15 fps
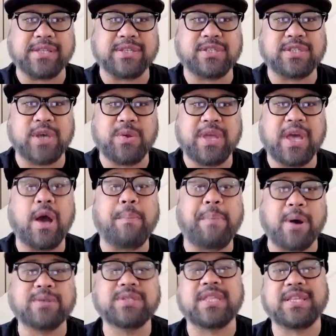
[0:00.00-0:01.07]
and Sonia
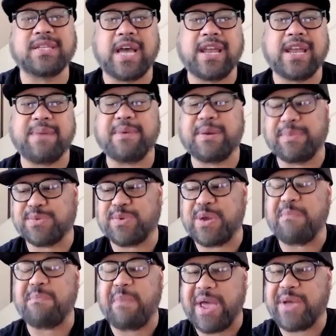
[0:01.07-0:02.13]
opposed to the dynamic
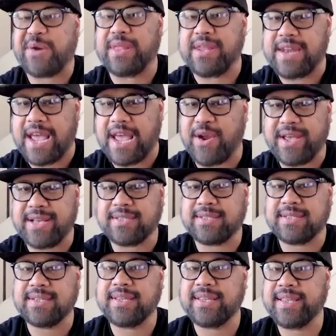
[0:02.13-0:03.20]
between Michael and
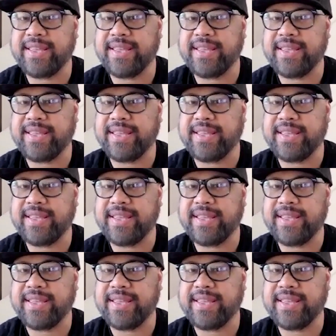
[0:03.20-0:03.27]
Darius?